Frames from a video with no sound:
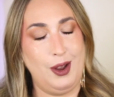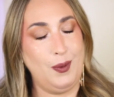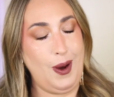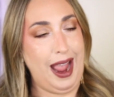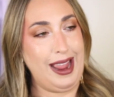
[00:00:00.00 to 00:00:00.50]

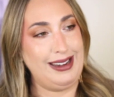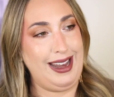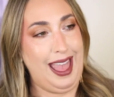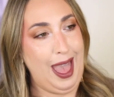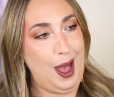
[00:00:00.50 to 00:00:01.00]
in right
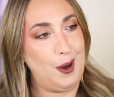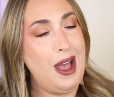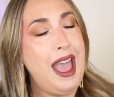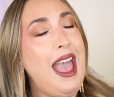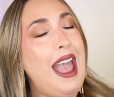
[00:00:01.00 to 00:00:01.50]

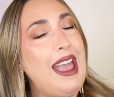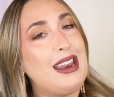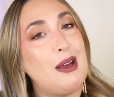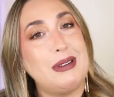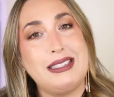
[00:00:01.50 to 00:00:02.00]
now.
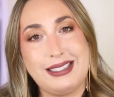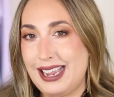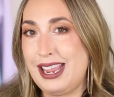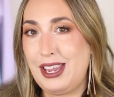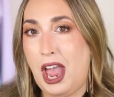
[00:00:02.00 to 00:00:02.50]
And I'll be
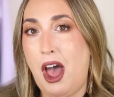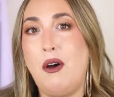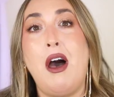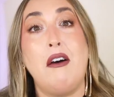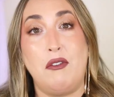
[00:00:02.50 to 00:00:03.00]
seeing
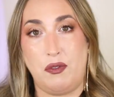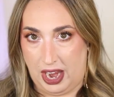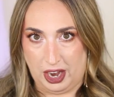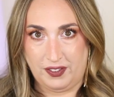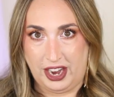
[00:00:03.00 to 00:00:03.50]
y'all
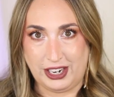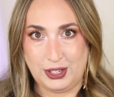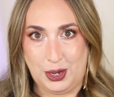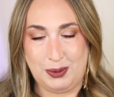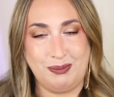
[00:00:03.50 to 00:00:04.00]
very, very
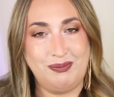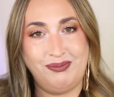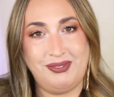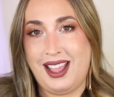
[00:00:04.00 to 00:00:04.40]
soon.